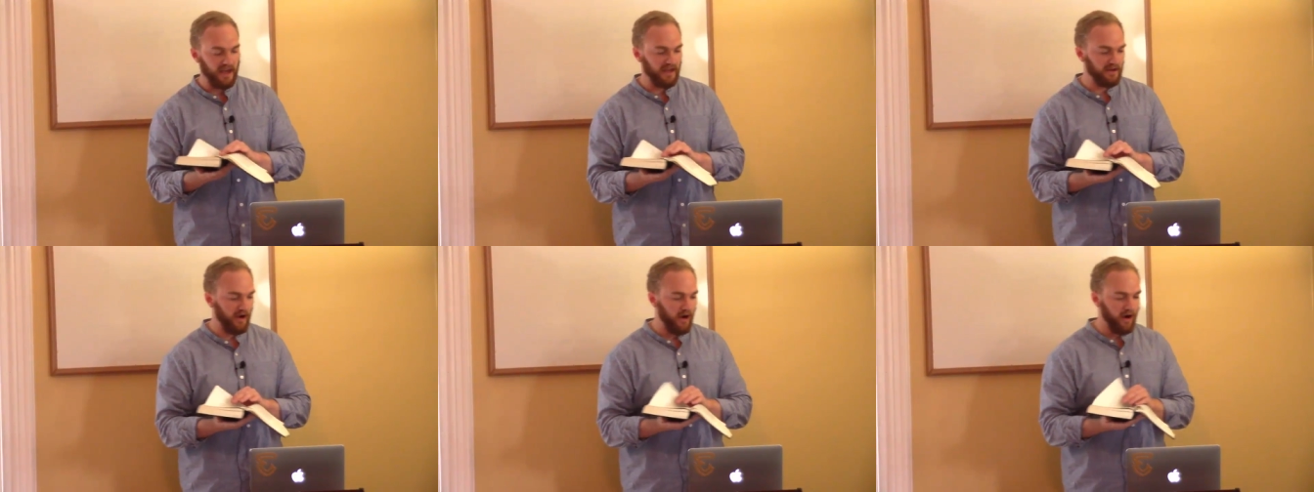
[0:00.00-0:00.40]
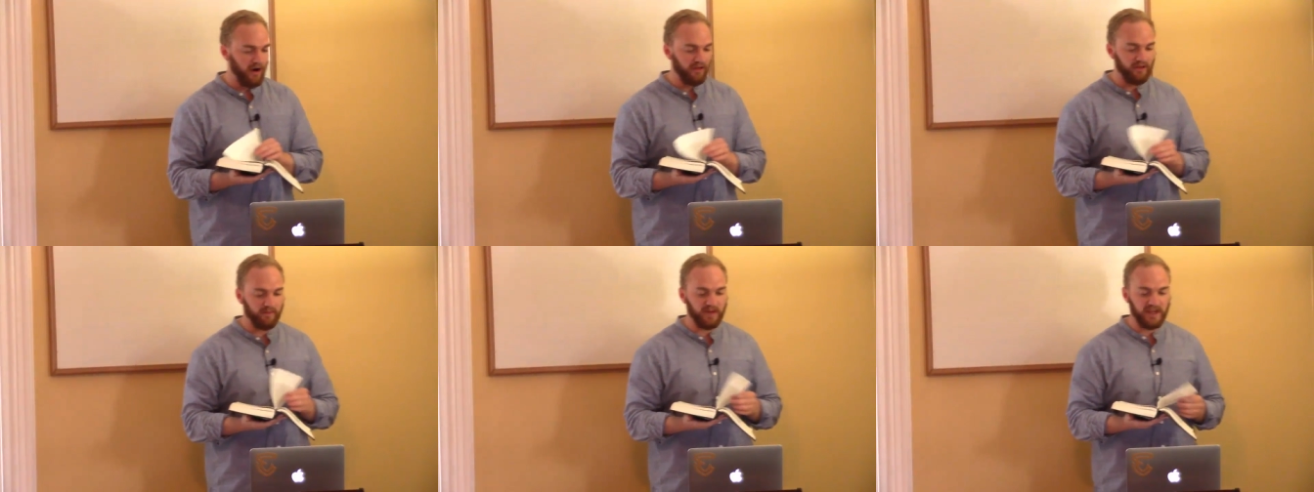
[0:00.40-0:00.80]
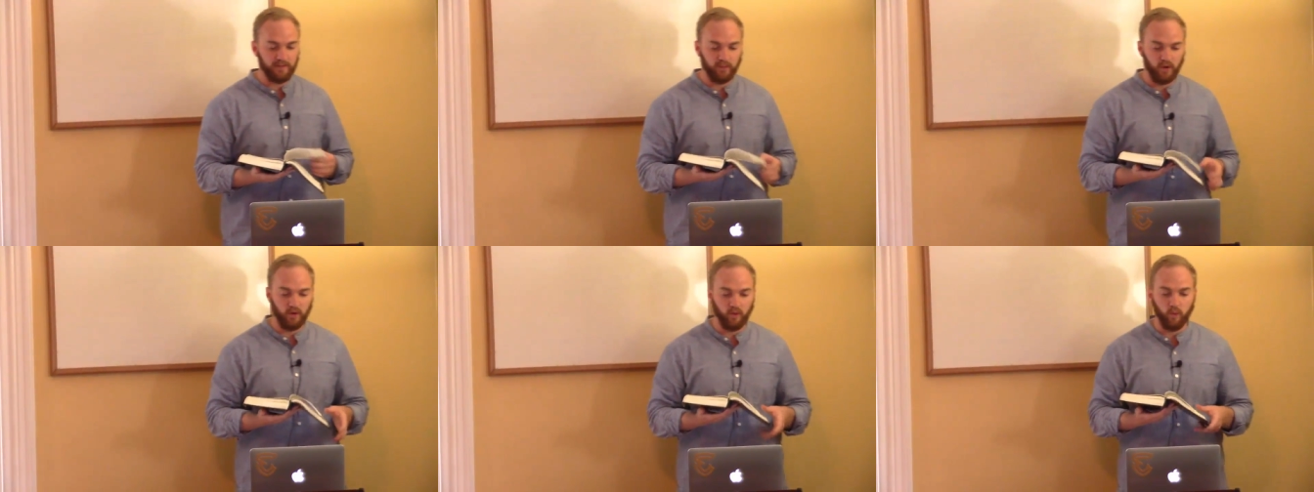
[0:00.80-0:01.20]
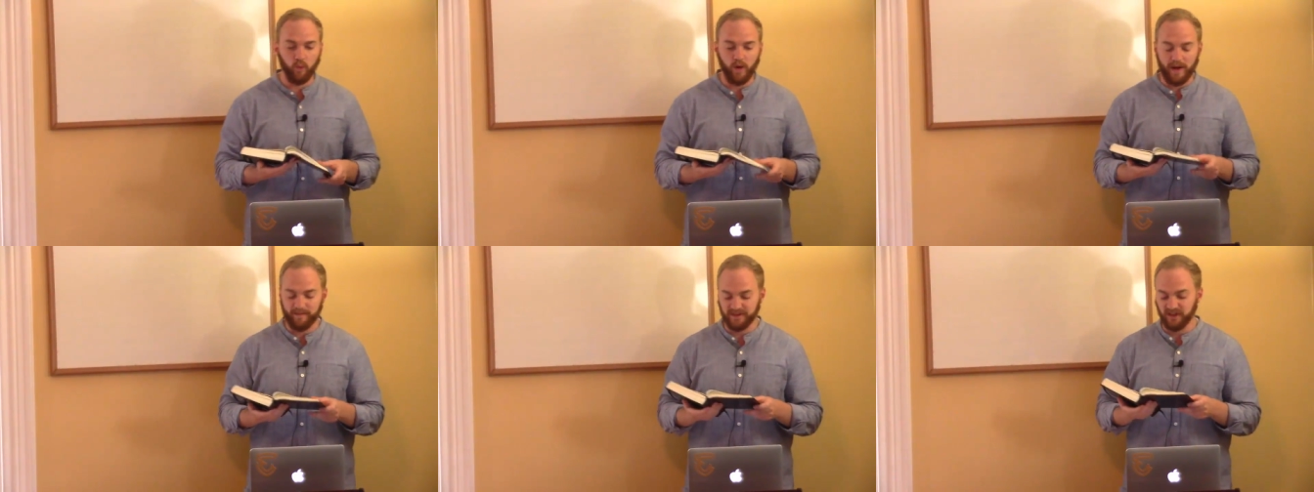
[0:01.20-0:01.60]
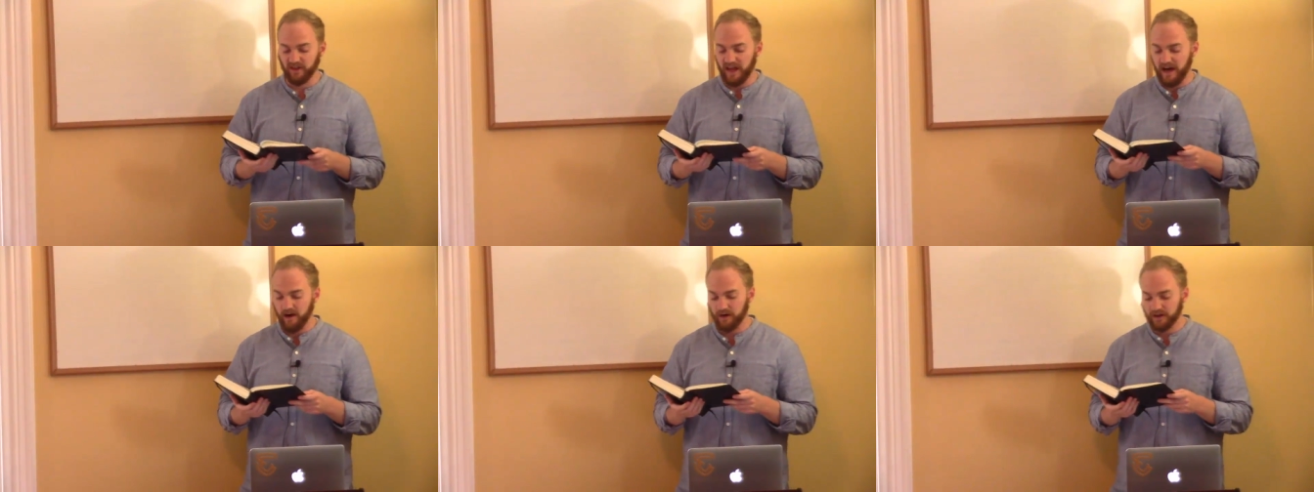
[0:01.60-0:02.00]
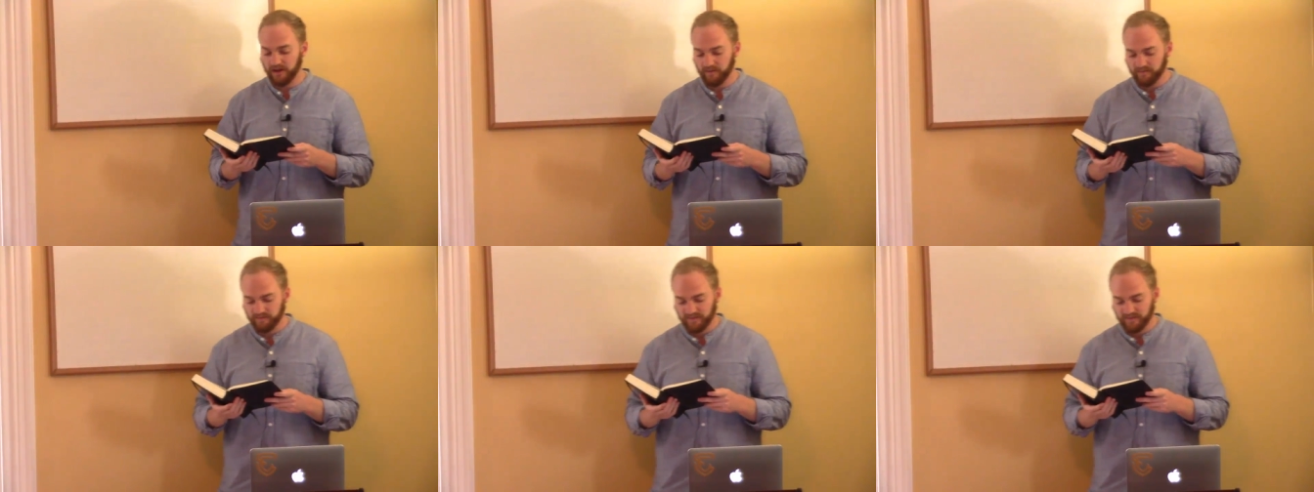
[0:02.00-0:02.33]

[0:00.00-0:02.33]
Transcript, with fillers: and all the people wept aloud.